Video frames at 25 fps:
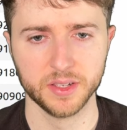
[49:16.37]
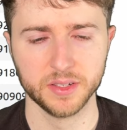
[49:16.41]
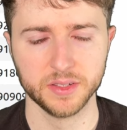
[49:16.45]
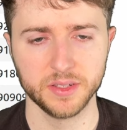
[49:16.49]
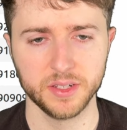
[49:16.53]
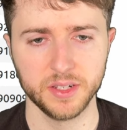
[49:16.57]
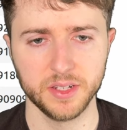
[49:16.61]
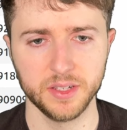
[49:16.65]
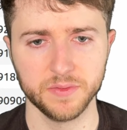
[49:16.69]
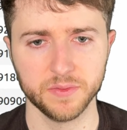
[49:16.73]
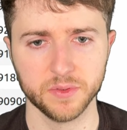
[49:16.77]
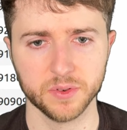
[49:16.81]

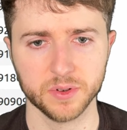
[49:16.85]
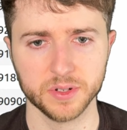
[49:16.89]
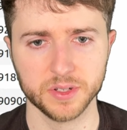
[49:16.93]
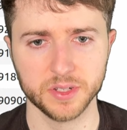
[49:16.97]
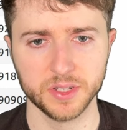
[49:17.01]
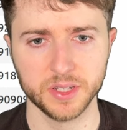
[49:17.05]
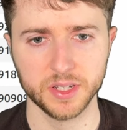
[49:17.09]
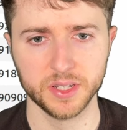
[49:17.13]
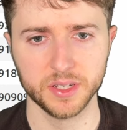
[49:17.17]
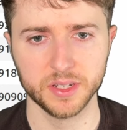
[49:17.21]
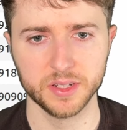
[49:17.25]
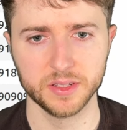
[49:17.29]

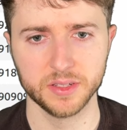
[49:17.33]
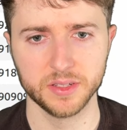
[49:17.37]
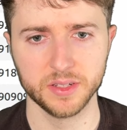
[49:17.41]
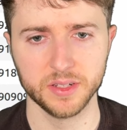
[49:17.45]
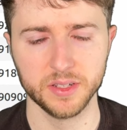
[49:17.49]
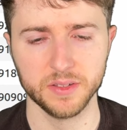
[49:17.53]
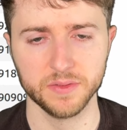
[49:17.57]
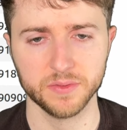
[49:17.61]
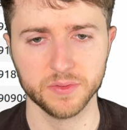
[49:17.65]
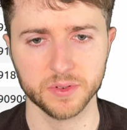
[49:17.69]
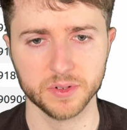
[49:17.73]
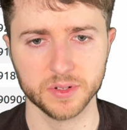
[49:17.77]
CD14,
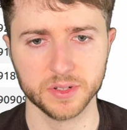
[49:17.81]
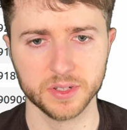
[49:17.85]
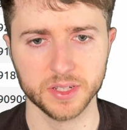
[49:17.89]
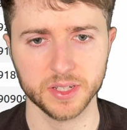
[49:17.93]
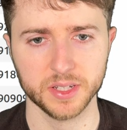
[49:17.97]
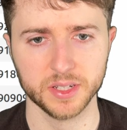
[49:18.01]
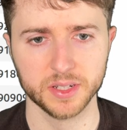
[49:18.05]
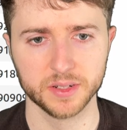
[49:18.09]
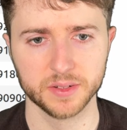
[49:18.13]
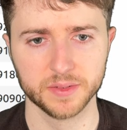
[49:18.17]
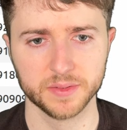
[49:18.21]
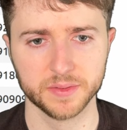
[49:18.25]

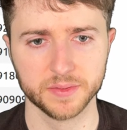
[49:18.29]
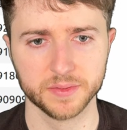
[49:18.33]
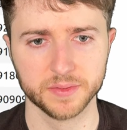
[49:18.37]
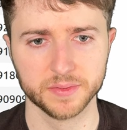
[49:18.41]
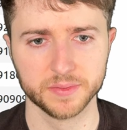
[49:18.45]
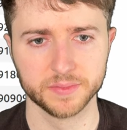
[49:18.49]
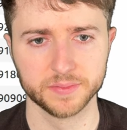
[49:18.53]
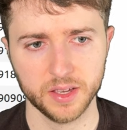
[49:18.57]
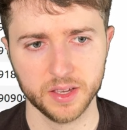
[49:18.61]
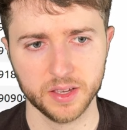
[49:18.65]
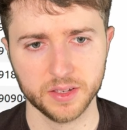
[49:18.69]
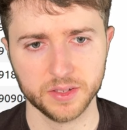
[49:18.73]
CD14.
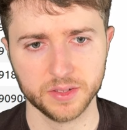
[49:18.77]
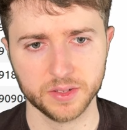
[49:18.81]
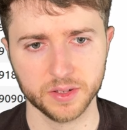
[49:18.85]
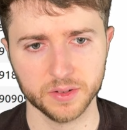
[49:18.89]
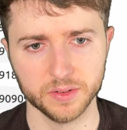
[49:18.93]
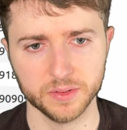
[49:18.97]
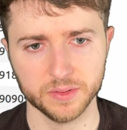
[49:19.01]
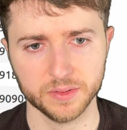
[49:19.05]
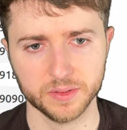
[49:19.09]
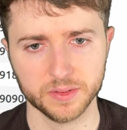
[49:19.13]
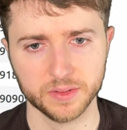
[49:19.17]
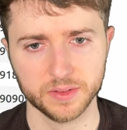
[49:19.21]

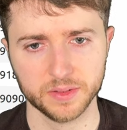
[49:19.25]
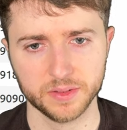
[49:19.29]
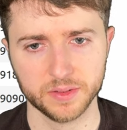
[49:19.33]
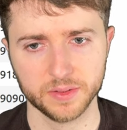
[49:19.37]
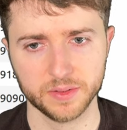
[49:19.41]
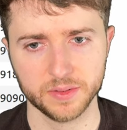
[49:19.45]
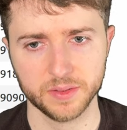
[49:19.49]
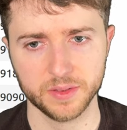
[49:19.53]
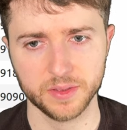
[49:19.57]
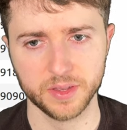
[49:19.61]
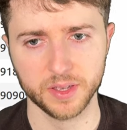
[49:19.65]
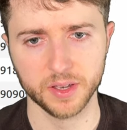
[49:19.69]
So
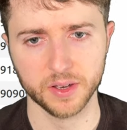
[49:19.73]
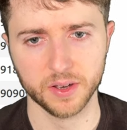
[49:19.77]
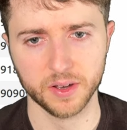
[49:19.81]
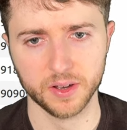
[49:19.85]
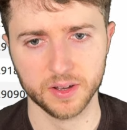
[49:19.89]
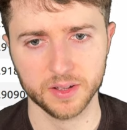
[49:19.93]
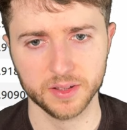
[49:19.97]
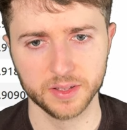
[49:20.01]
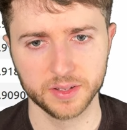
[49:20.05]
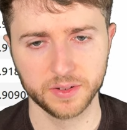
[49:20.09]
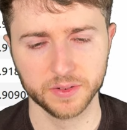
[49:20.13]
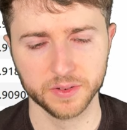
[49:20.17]
they
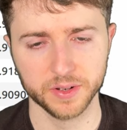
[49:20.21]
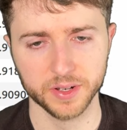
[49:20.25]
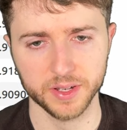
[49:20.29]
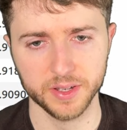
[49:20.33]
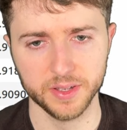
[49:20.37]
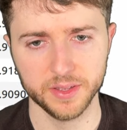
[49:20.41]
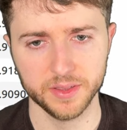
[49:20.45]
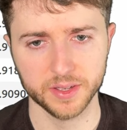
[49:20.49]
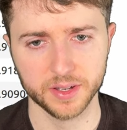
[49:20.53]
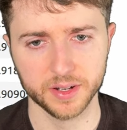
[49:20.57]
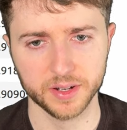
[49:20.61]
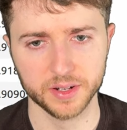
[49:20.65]
all
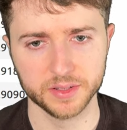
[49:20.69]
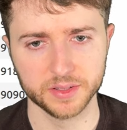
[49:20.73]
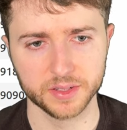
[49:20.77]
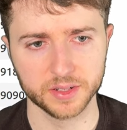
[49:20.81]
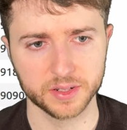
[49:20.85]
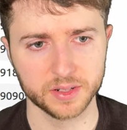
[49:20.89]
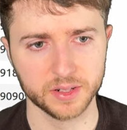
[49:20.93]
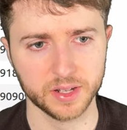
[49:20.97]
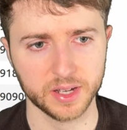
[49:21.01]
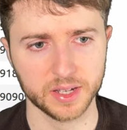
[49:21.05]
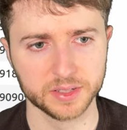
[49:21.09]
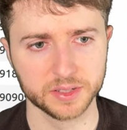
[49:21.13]
agree that it's a
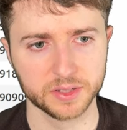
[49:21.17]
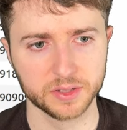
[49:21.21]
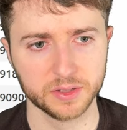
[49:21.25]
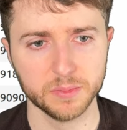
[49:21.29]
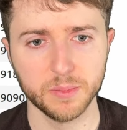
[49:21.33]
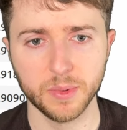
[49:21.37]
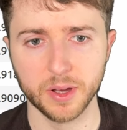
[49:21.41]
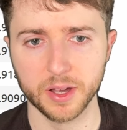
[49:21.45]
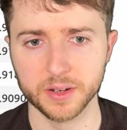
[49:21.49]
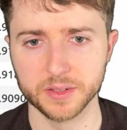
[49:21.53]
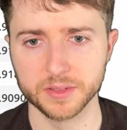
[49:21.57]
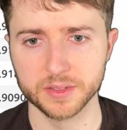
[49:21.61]
classical
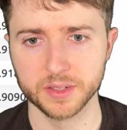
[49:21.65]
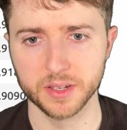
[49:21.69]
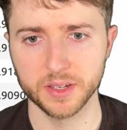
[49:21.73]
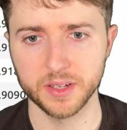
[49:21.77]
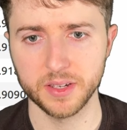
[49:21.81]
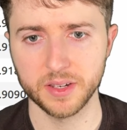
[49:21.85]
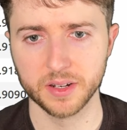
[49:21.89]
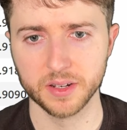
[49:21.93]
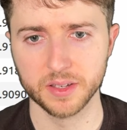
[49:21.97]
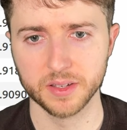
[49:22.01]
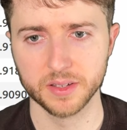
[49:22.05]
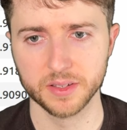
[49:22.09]

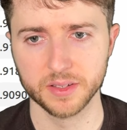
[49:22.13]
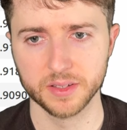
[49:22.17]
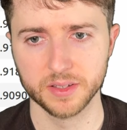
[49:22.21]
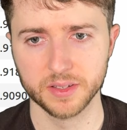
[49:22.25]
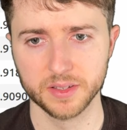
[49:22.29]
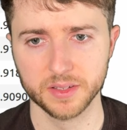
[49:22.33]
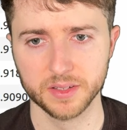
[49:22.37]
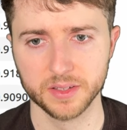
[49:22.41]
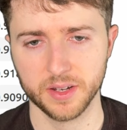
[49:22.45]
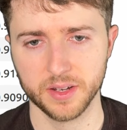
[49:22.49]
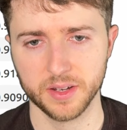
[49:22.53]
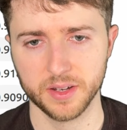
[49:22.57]
monocyte.
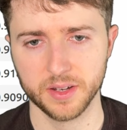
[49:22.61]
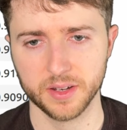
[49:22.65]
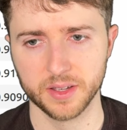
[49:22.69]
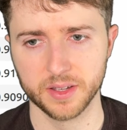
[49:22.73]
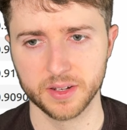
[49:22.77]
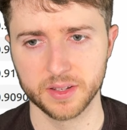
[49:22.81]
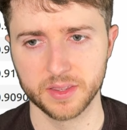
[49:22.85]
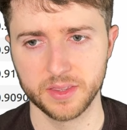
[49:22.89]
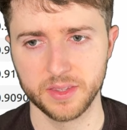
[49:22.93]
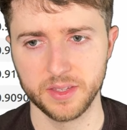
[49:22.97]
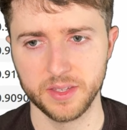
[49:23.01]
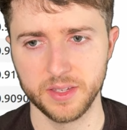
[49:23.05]

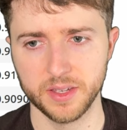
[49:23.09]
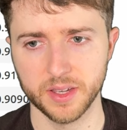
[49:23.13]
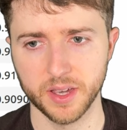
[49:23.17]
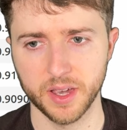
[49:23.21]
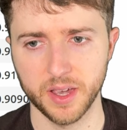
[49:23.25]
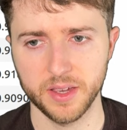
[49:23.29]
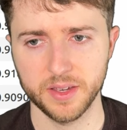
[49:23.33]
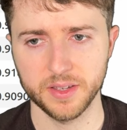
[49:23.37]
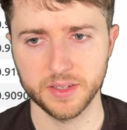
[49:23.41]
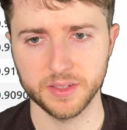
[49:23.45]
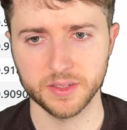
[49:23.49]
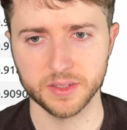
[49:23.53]
Not the
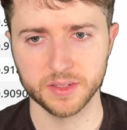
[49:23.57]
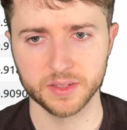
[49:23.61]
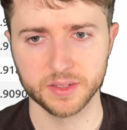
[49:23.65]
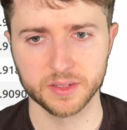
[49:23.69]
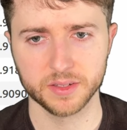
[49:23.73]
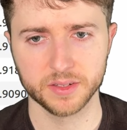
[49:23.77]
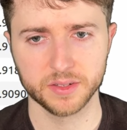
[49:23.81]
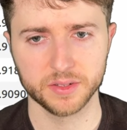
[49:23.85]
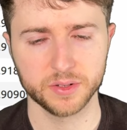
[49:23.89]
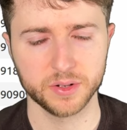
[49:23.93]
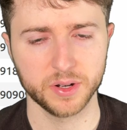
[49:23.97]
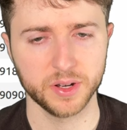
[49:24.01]

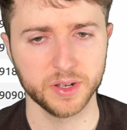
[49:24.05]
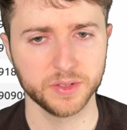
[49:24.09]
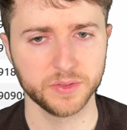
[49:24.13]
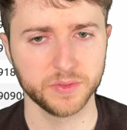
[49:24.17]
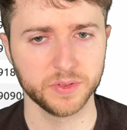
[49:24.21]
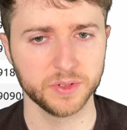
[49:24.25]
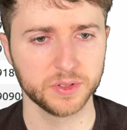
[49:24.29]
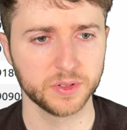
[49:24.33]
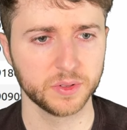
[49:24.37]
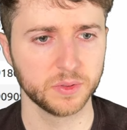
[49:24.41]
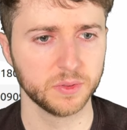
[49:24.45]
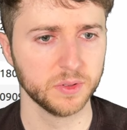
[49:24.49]
highest
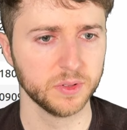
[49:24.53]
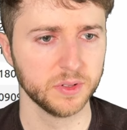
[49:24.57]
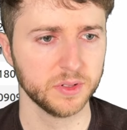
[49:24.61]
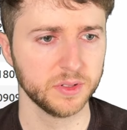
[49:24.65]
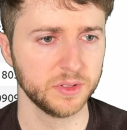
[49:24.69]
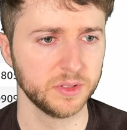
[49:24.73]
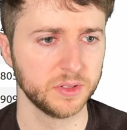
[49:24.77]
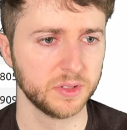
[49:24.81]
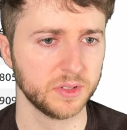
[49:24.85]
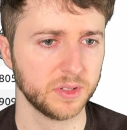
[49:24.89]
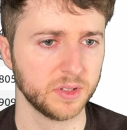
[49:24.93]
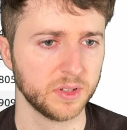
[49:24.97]
transfer
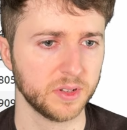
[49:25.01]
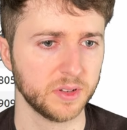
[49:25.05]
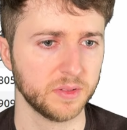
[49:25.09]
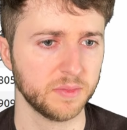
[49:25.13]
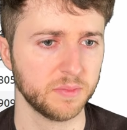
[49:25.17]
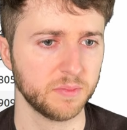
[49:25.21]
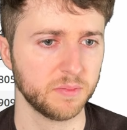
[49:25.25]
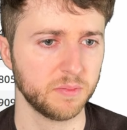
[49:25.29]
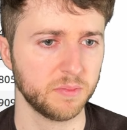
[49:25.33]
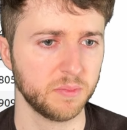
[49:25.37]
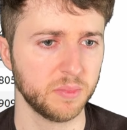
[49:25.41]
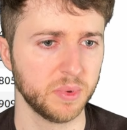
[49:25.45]
scores,
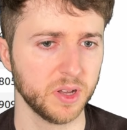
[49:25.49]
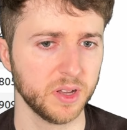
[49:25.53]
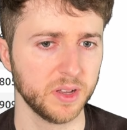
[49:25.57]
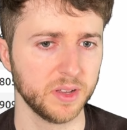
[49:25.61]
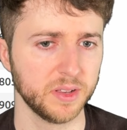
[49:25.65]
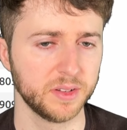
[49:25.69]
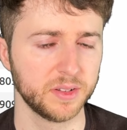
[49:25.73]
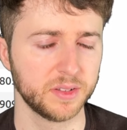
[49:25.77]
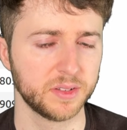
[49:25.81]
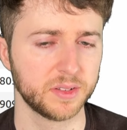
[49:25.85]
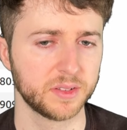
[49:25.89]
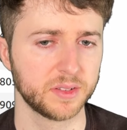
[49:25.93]

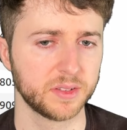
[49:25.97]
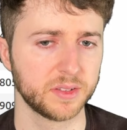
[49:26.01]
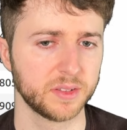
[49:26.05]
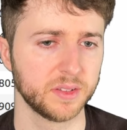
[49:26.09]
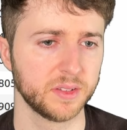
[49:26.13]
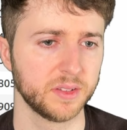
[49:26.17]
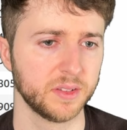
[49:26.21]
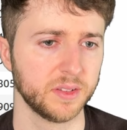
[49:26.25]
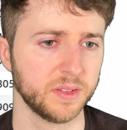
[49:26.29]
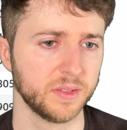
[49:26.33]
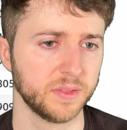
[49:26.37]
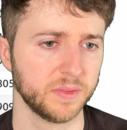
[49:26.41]

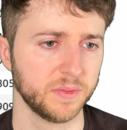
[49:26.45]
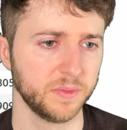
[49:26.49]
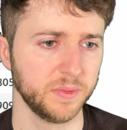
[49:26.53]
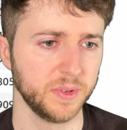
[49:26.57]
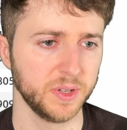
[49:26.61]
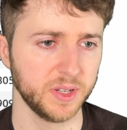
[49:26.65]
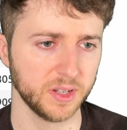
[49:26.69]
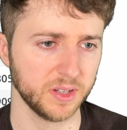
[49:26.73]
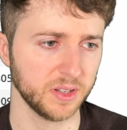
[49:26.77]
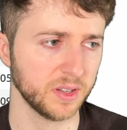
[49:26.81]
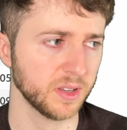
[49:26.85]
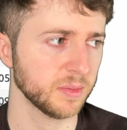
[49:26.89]
but
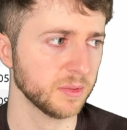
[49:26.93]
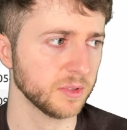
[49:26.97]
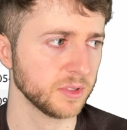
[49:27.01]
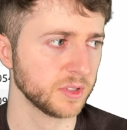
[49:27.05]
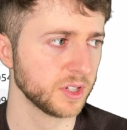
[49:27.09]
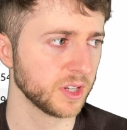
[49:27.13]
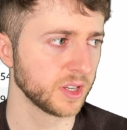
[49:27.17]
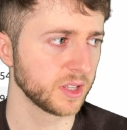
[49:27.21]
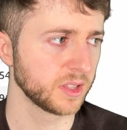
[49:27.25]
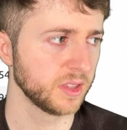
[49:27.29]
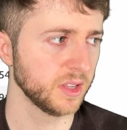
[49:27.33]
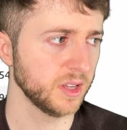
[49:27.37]
we can double
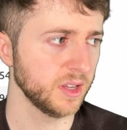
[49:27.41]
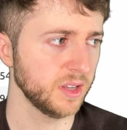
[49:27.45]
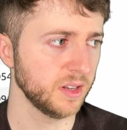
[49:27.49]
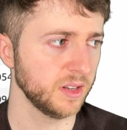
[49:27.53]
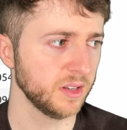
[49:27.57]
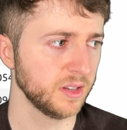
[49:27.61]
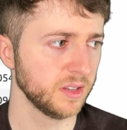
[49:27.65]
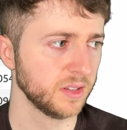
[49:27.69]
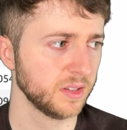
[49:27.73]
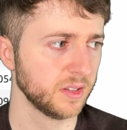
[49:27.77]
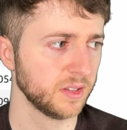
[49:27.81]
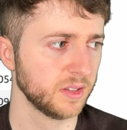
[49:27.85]
check
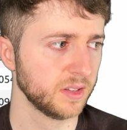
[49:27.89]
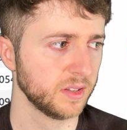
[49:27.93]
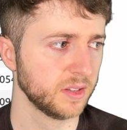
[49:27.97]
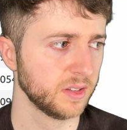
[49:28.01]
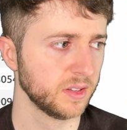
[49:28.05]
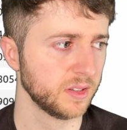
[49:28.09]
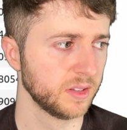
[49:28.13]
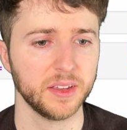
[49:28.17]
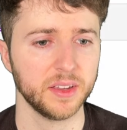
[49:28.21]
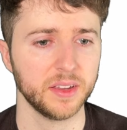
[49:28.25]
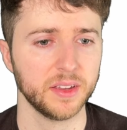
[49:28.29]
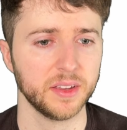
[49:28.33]
that.
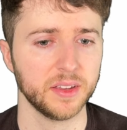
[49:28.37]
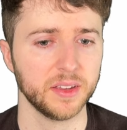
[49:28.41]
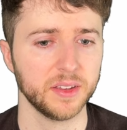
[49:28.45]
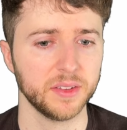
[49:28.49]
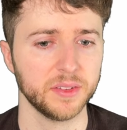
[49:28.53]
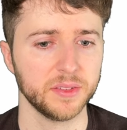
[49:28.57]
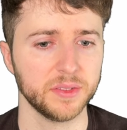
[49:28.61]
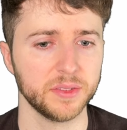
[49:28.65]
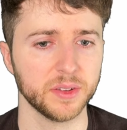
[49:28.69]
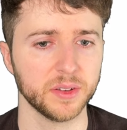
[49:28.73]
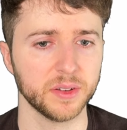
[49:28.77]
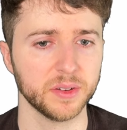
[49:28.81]

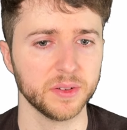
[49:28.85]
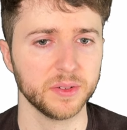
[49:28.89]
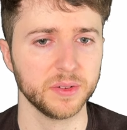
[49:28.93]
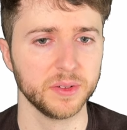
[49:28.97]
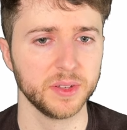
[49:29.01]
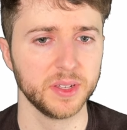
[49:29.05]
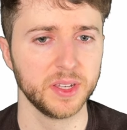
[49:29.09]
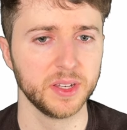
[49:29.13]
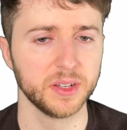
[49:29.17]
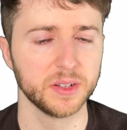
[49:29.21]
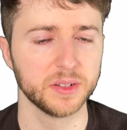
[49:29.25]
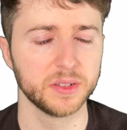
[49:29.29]
So
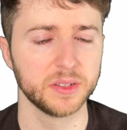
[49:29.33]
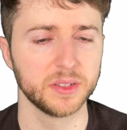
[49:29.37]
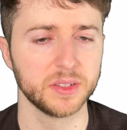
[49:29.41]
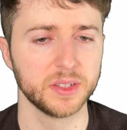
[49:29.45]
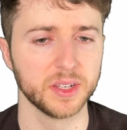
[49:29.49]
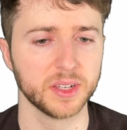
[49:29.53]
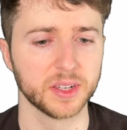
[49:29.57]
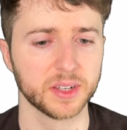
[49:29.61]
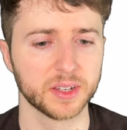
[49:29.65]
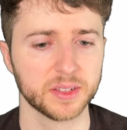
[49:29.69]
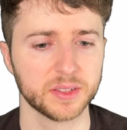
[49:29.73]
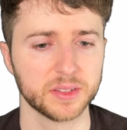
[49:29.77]
here's
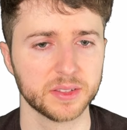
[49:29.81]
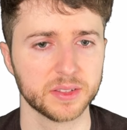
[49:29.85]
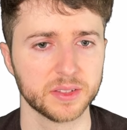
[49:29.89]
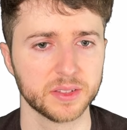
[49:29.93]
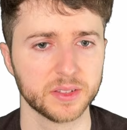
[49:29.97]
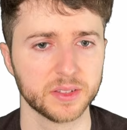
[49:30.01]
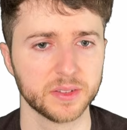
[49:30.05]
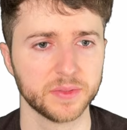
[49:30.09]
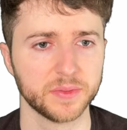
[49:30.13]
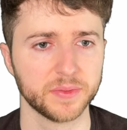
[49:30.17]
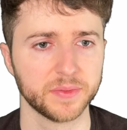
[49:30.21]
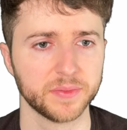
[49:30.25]
6.